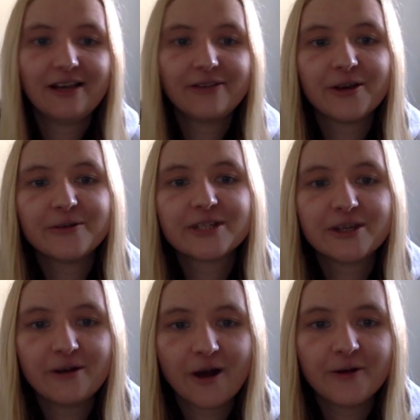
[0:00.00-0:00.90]
Those
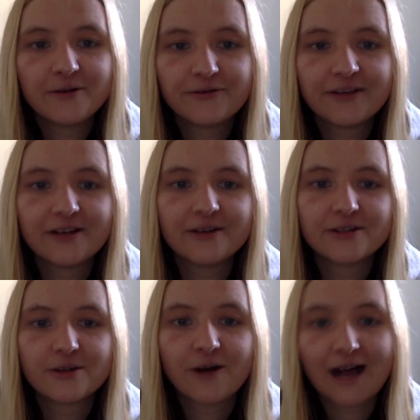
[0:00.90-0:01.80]
who owned
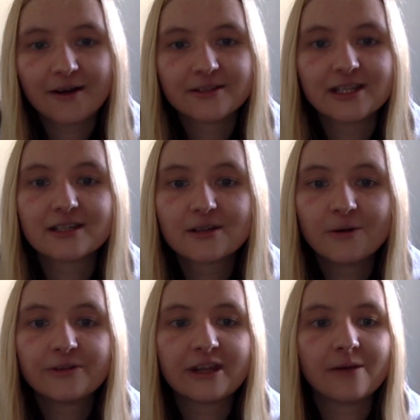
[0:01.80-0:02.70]
fields or houses
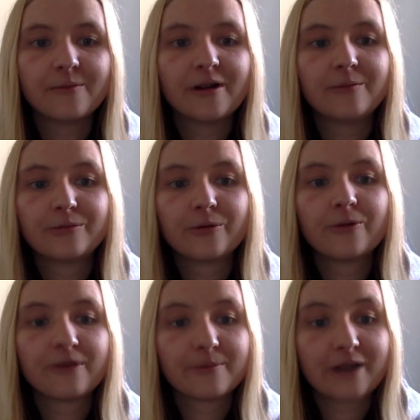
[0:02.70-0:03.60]
sold them and
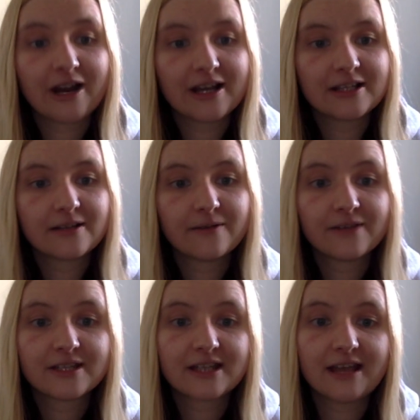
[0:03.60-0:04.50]
brought the price of the
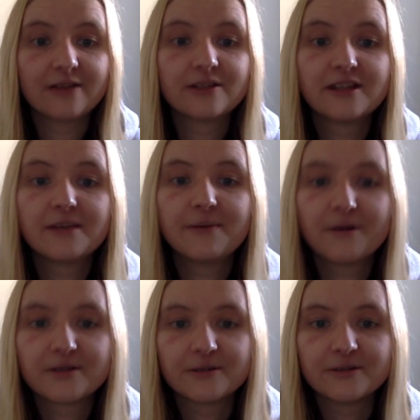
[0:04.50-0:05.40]
sale to the
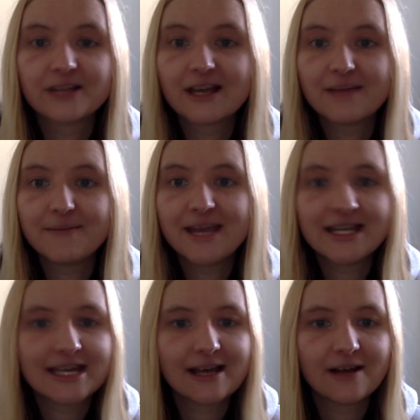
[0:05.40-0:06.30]
apostles and made
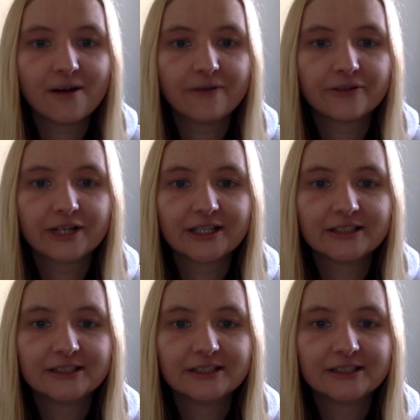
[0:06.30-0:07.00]
it an offering.